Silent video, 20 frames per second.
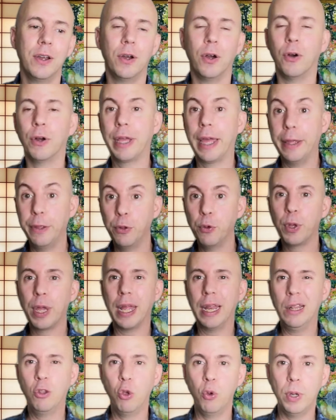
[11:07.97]
okay, you
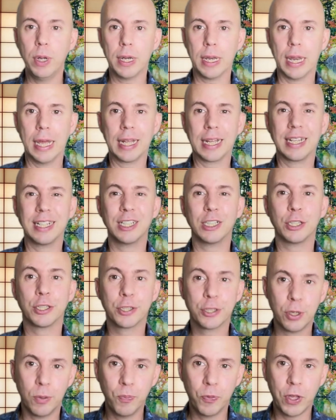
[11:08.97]
can do it like
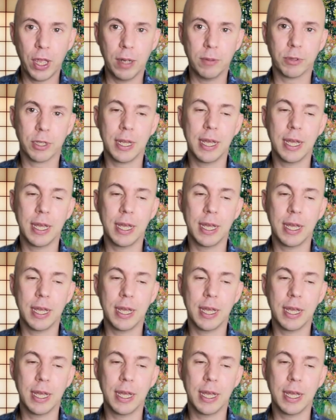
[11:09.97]
sometimes,